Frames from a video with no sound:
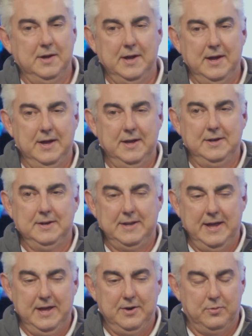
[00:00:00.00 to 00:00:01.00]
And
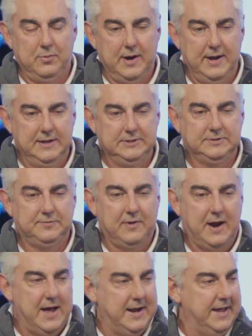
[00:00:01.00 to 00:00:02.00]
they had arranged
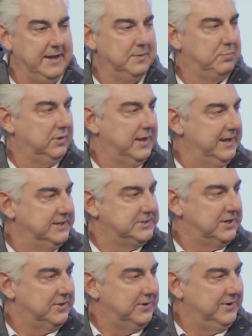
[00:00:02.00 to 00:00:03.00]
Friday to play
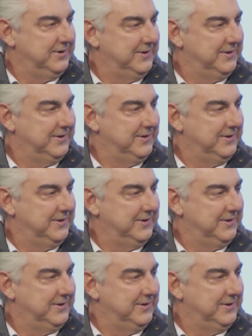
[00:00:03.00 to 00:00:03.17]
each other.